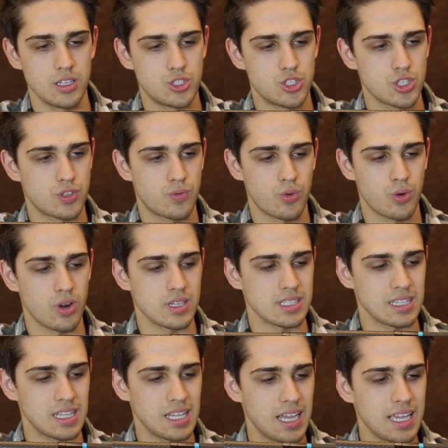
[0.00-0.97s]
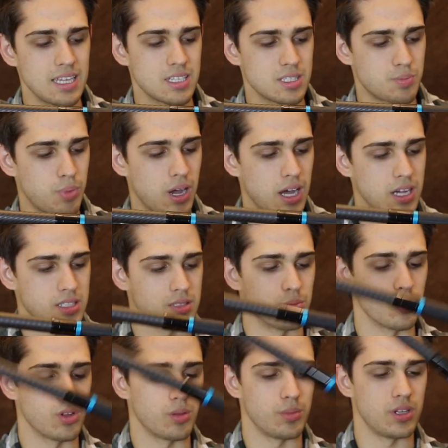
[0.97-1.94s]
just for as light as
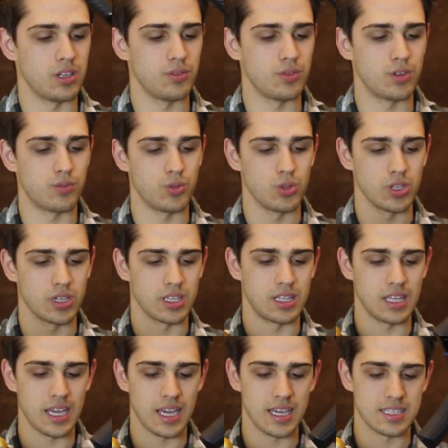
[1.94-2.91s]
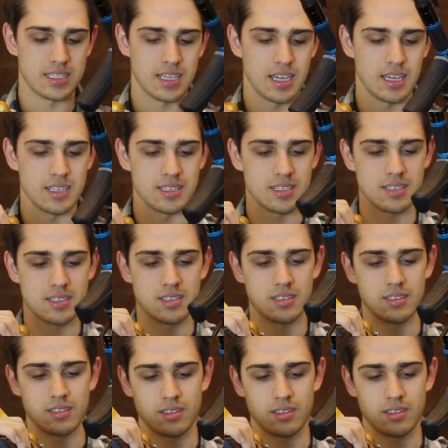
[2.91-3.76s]
possible. I mean, even if you look at the ASAs,